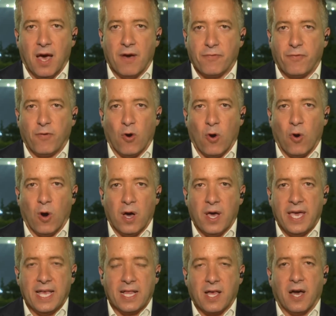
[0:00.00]
for
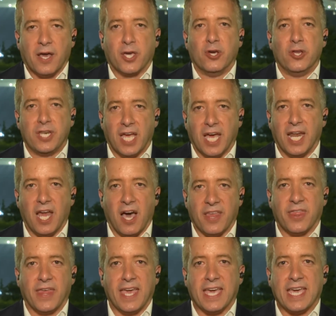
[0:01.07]
Ilkay Gundogan, I
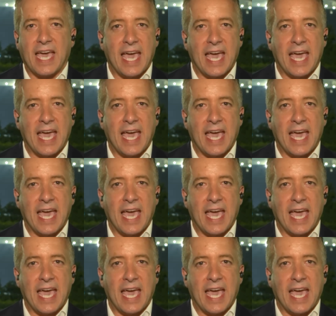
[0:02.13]
think,